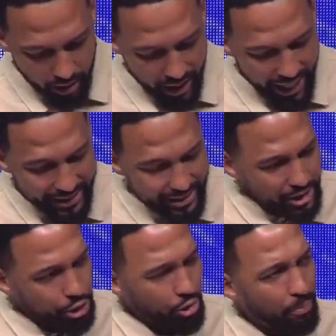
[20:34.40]
He
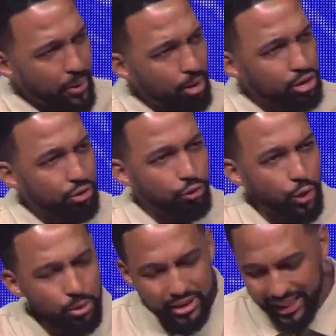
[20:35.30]
distributes
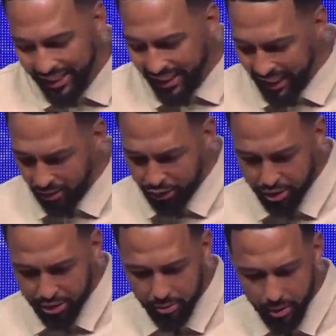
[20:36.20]
fruits and
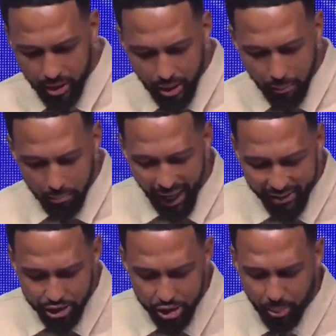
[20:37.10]
gifts by
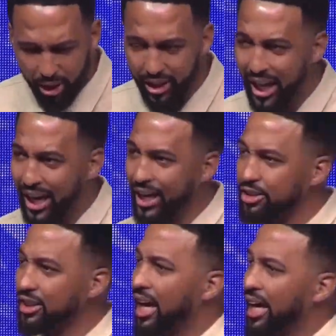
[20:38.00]
the Spirit.
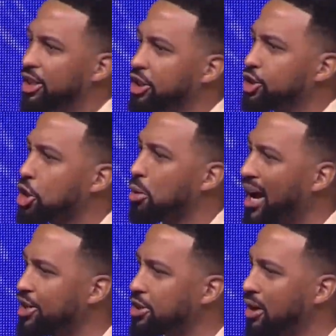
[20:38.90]
Here's a
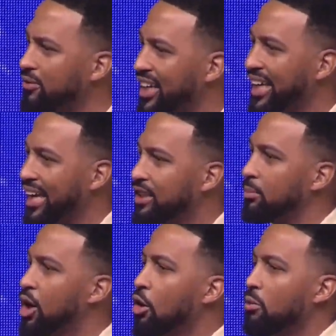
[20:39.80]
treasure of the kingdom,
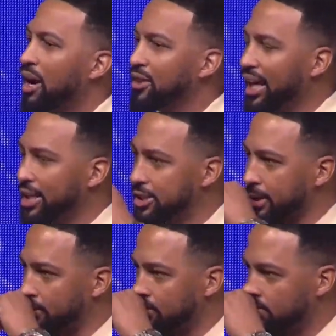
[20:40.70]

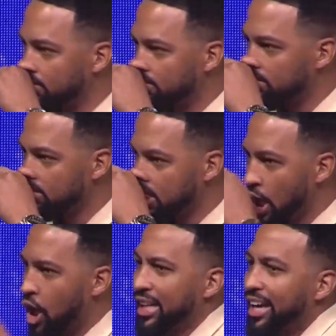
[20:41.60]
revelation.
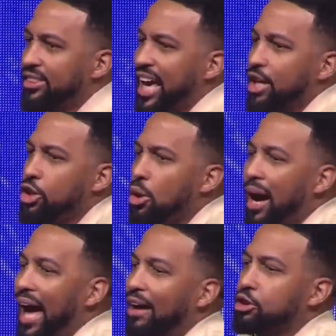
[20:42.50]
That you
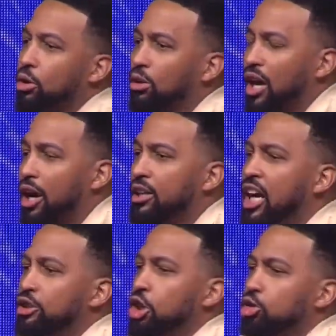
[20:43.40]
have to learn
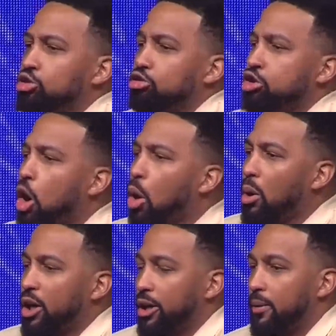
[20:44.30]
to
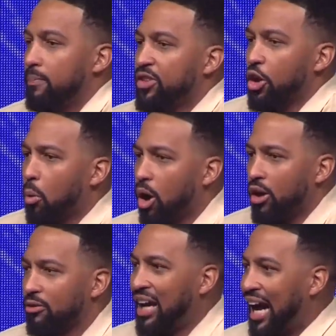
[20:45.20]
steward the Word
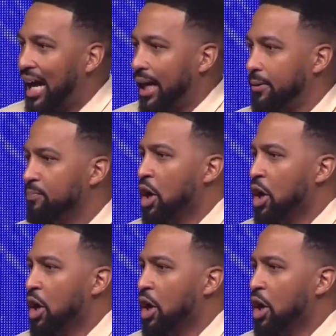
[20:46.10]
of God.